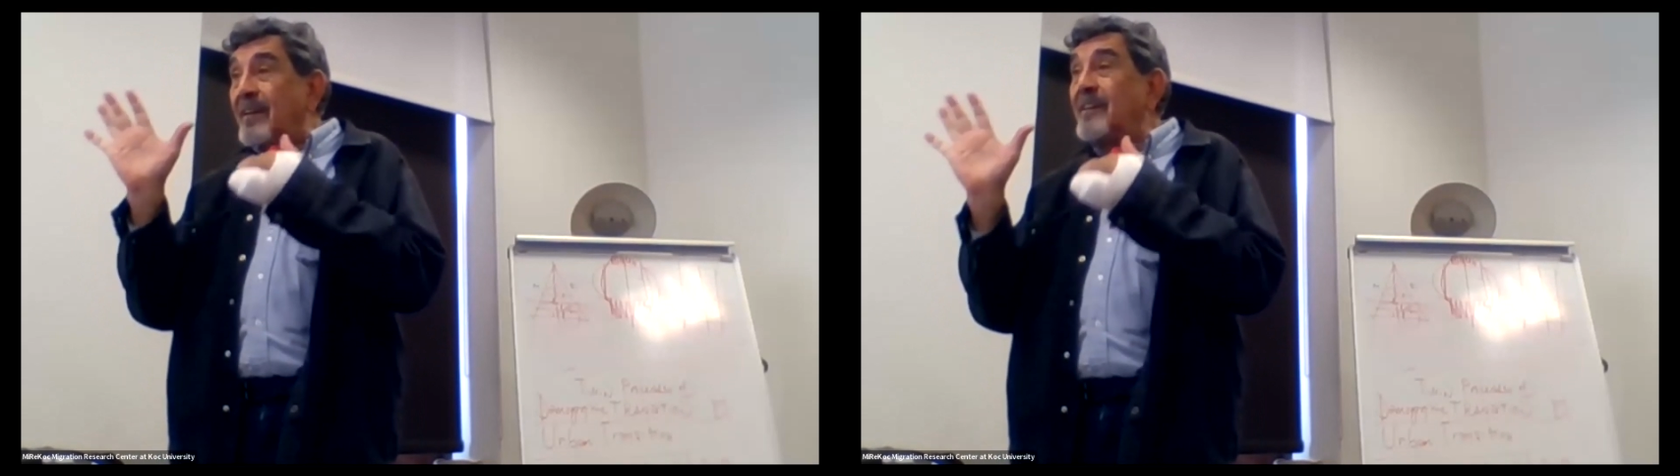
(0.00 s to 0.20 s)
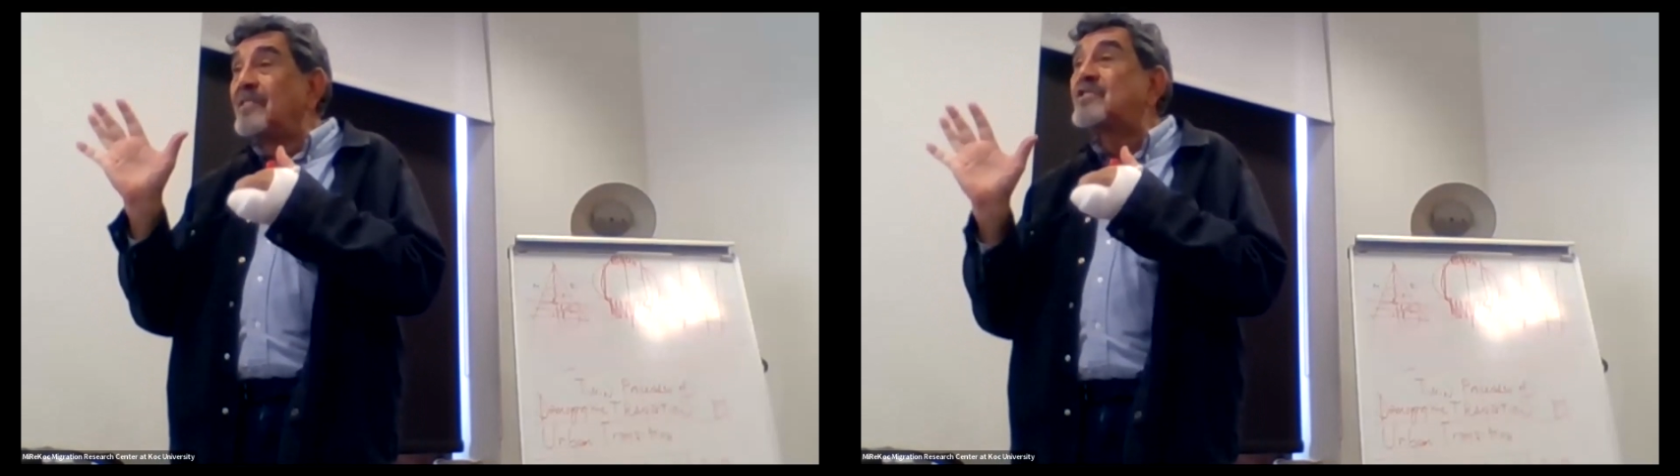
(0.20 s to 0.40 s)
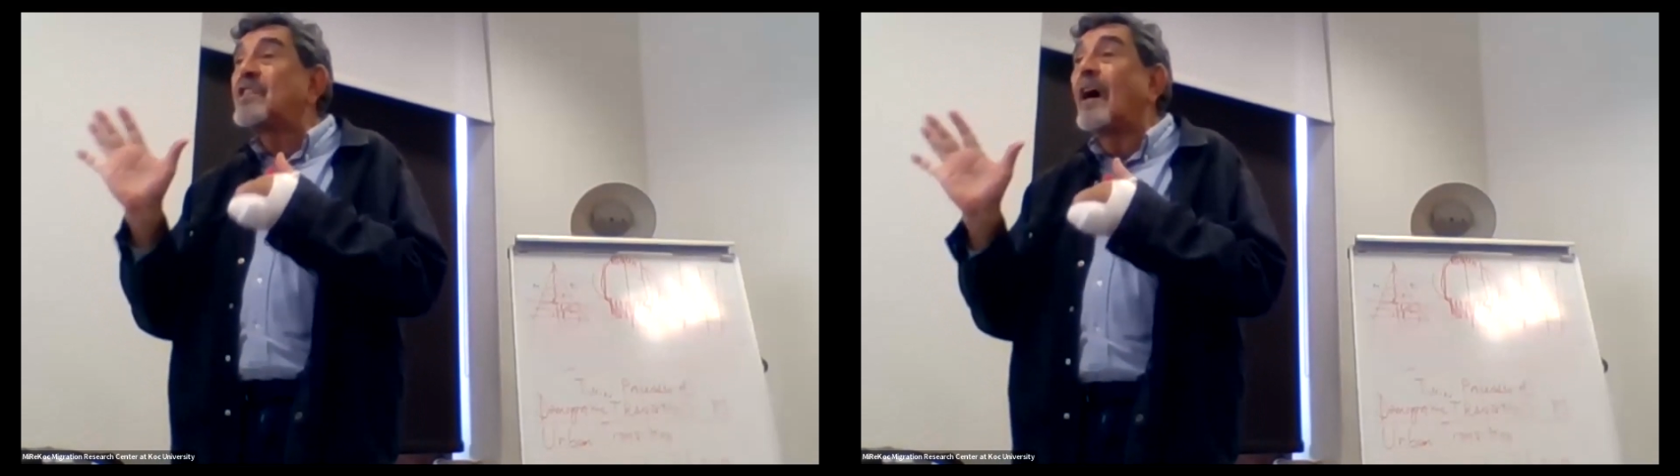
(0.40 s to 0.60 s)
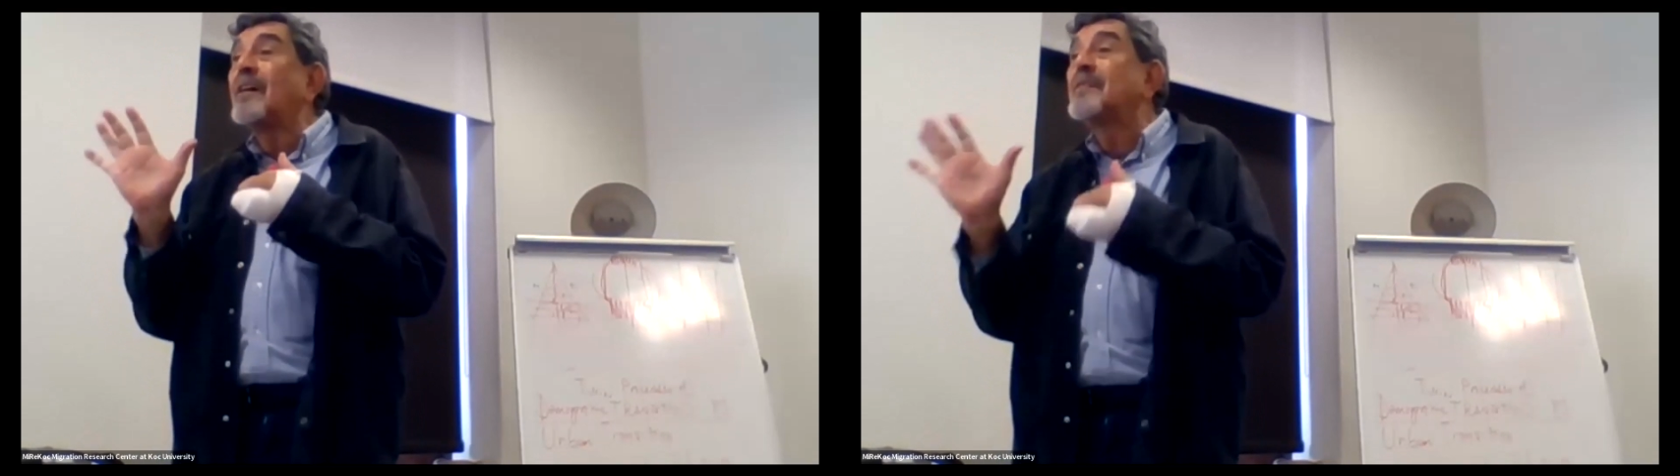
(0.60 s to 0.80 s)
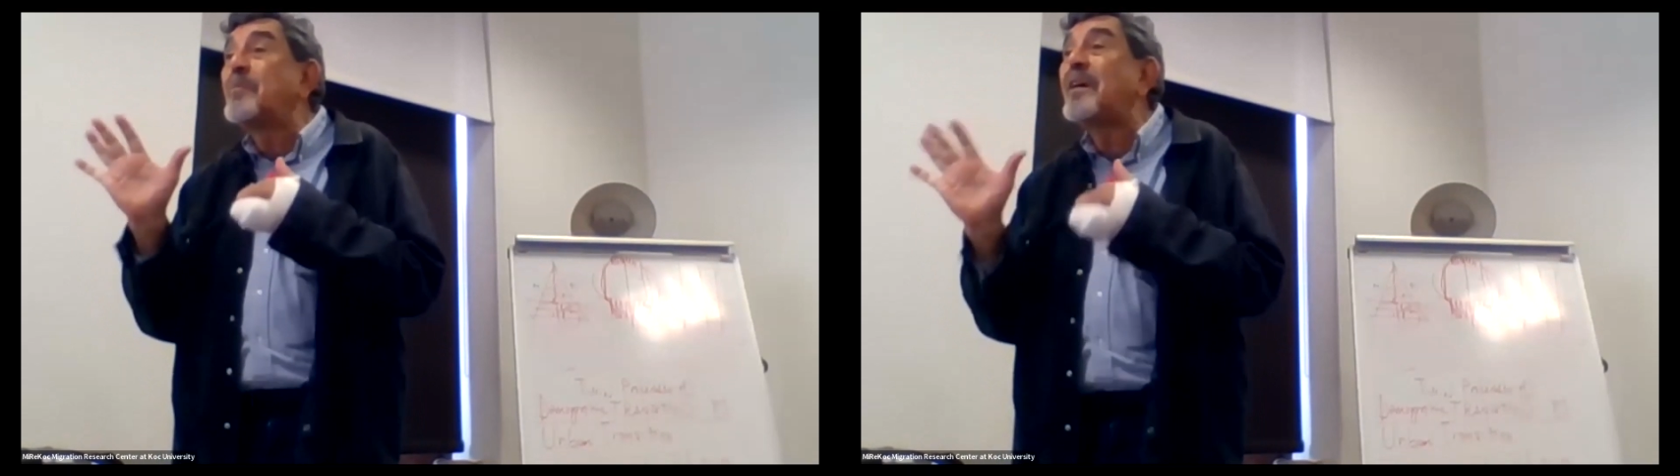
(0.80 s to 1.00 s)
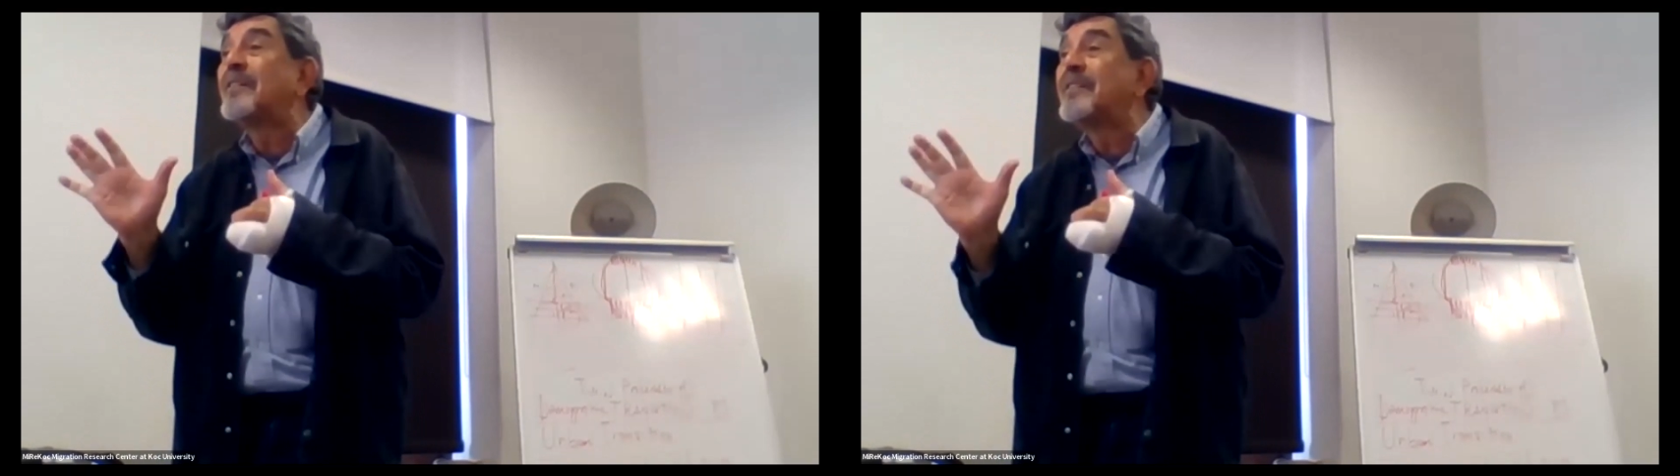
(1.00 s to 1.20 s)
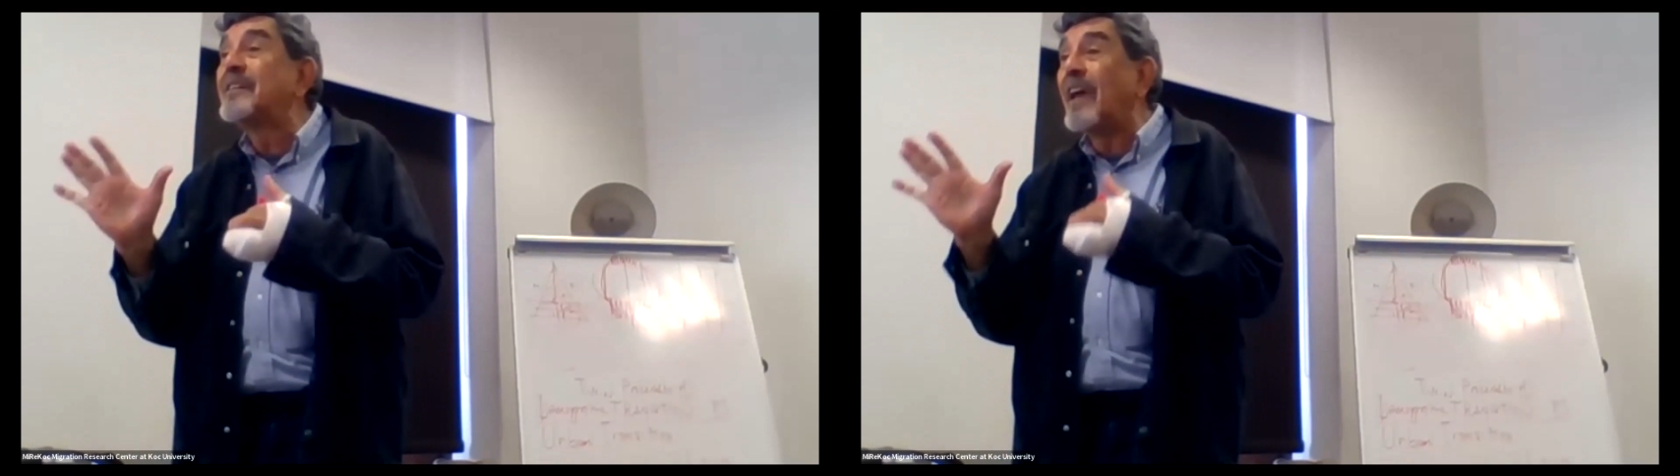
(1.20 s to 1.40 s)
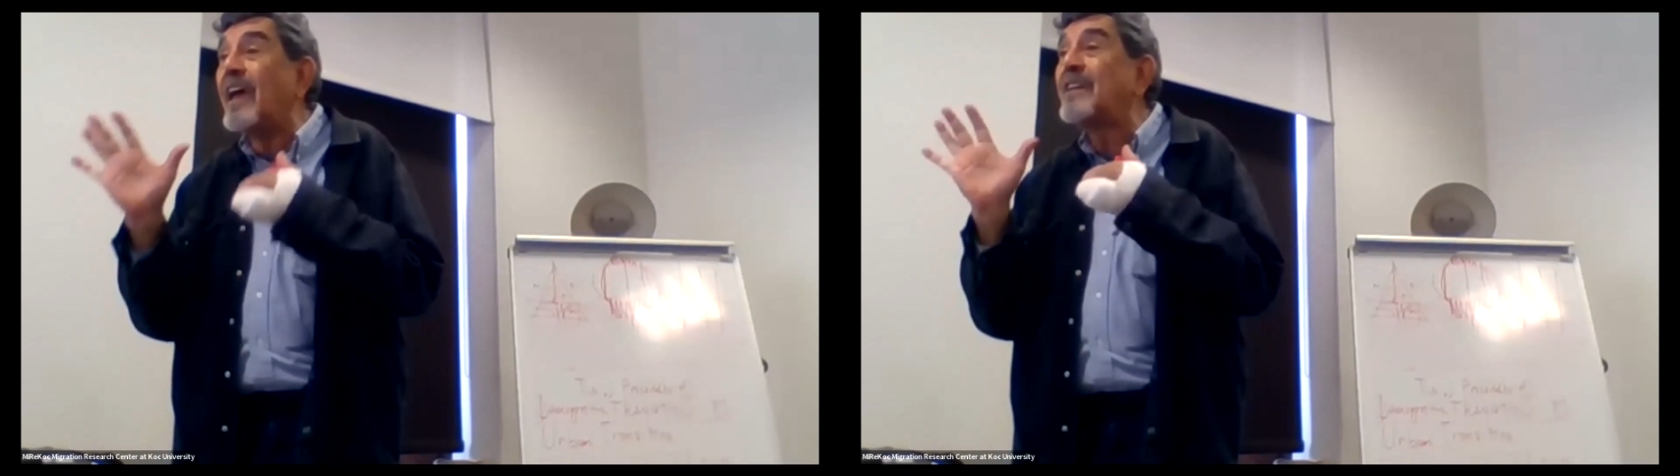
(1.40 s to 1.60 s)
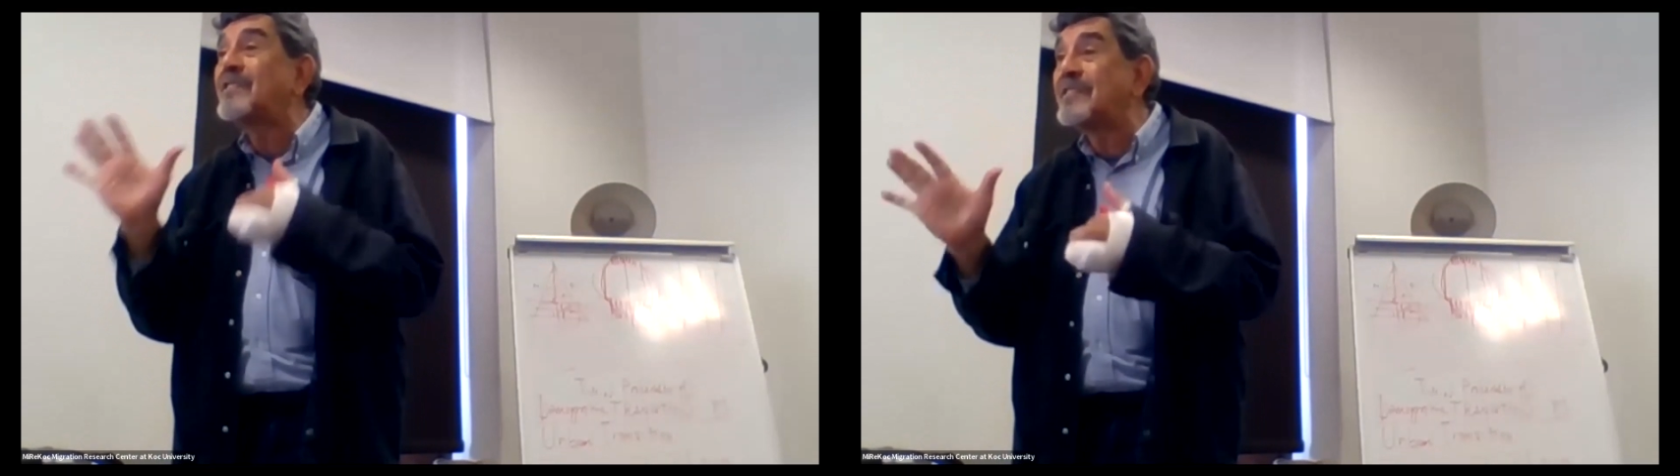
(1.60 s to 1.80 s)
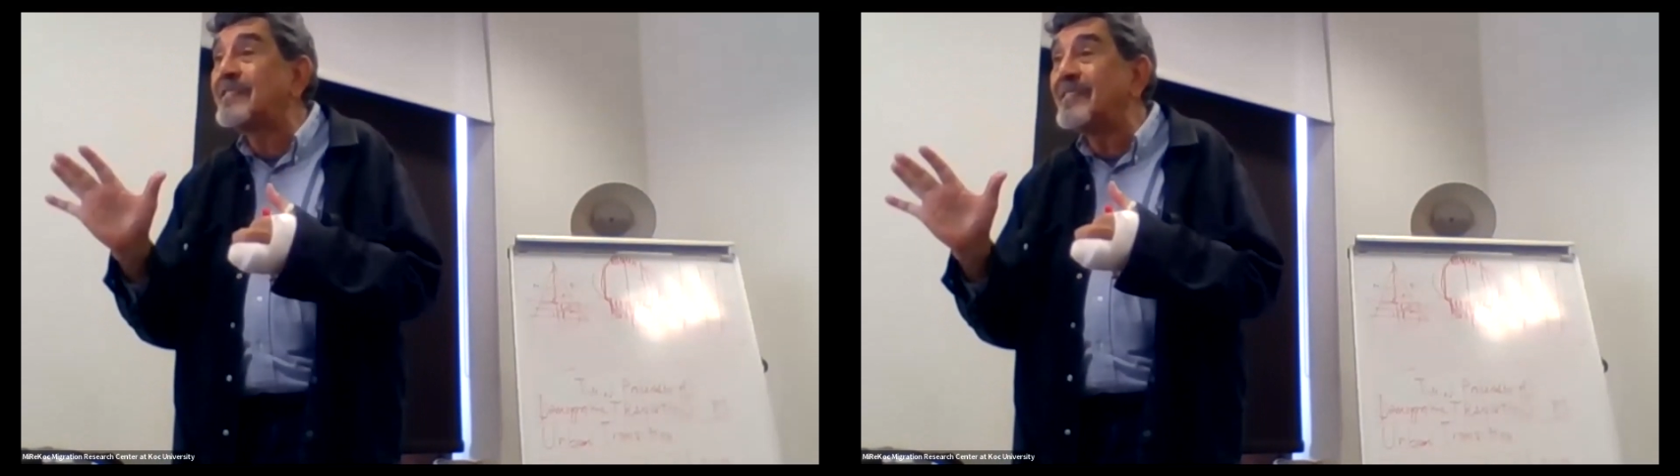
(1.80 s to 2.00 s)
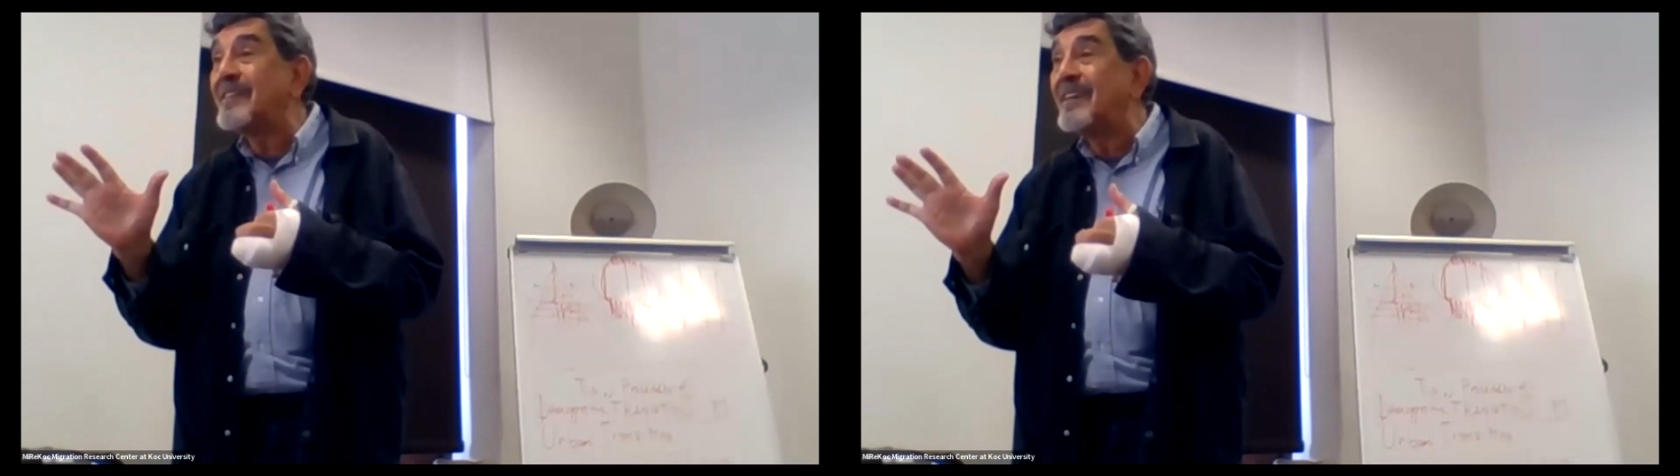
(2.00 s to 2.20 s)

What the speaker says: in childbearing ages